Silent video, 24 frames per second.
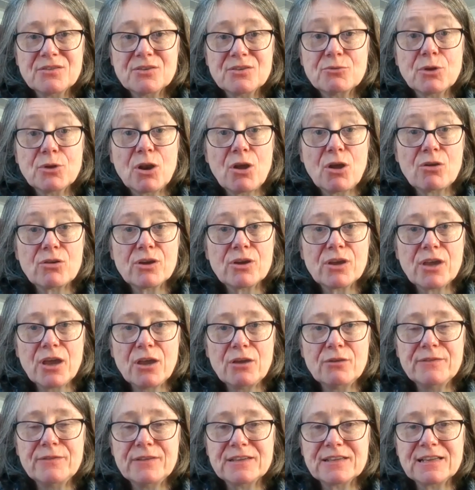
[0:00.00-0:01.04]
through a long
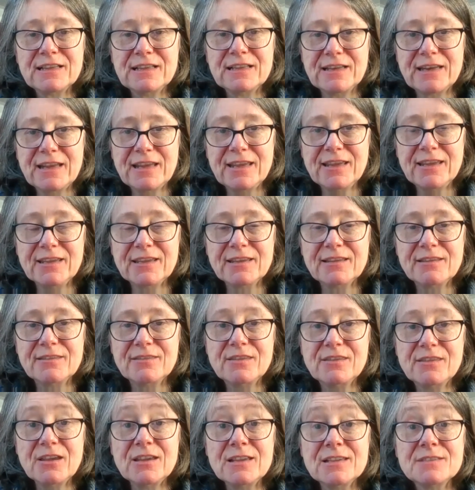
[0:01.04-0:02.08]
COVID clinic
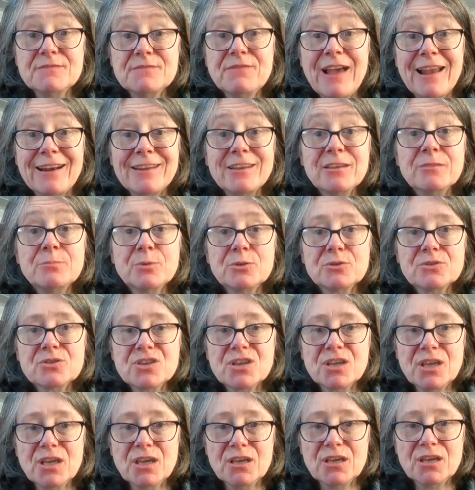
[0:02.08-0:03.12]
that is valuable
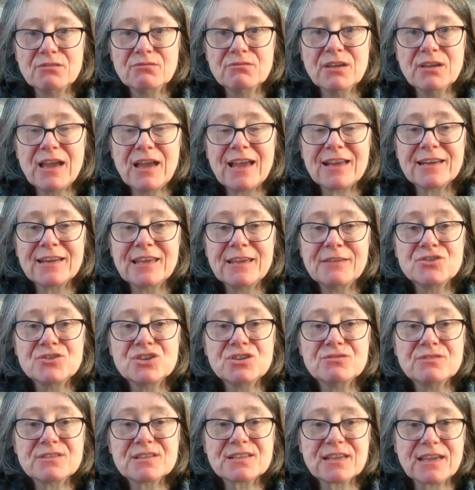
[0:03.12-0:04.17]
to you and
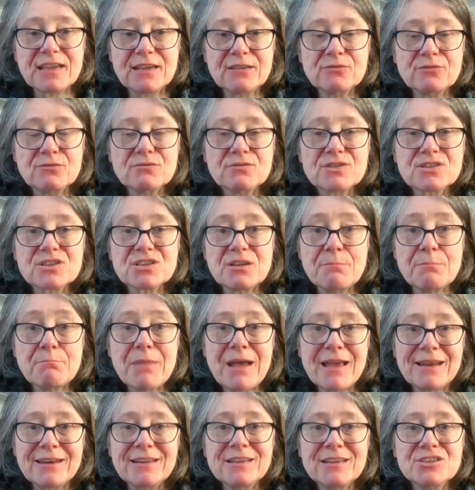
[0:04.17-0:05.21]
gives you skills to
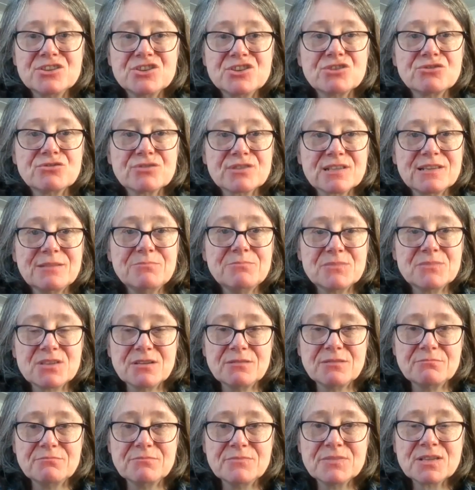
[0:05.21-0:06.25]
manage your
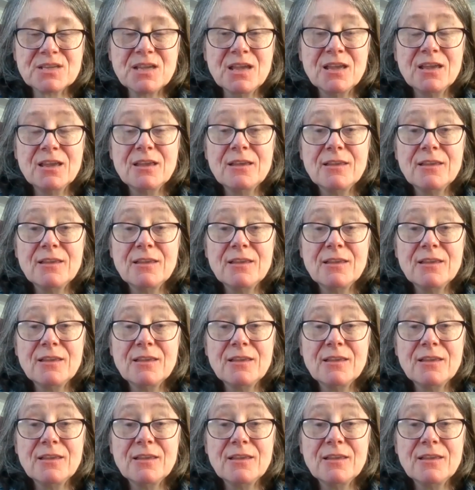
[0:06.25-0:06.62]
symptoms